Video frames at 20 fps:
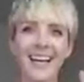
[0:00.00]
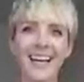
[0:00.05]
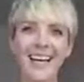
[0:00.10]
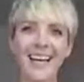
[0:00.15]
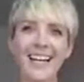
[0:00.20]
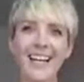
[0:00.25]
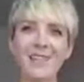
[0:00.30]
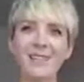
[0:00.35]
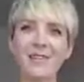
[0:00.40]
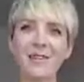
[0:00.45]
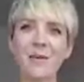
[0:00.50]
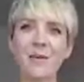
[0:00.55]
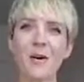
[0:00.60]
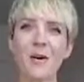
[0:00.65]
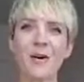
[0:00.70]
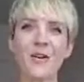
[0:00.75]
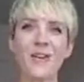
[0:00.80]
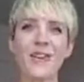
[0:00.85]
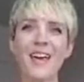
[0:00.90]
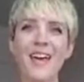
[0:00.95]
Hey
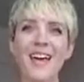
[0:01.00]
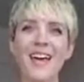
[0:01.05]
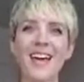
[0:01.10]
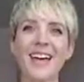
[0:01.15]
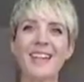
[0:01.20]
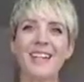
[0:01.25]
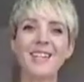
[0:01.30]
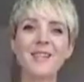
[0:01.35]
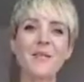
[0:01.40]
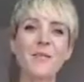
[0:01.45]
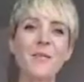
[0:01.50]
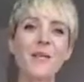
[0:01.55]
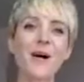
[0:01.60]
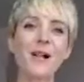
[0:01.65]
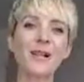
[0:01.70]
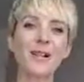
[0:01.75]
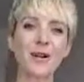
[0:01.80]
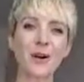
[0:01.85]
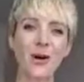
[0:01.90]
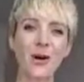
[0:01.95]
everyone, and
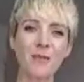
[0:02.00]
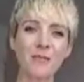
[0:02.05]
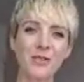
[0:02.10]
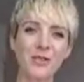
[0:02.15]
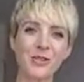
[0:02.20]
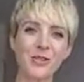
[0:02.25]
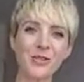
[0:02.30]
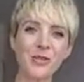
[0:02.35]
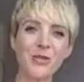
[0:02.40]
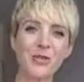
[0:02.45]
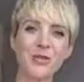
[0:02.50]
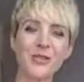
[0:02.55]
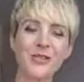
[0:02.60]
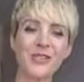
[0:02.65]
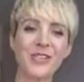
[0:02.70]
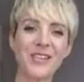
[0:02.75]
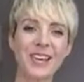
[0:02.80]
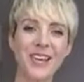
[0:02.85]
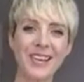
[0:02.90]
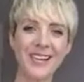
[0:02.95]
welcome to
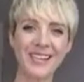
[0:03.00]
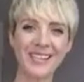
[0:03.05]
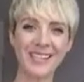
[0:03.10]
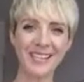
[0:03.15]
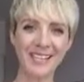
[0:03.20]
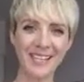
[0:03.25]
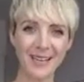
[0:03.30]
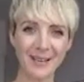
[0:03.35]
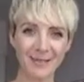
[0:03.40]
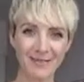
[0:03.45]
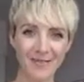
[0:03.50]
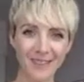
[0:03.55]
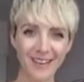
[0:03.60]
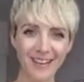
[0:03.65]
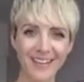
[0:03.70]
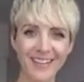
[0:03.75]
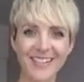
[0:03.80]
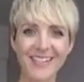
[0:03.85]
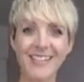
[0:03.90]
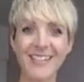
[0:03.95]
today's
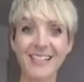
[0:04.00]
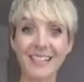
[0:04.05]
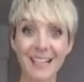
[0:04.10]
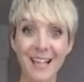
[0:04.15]
event,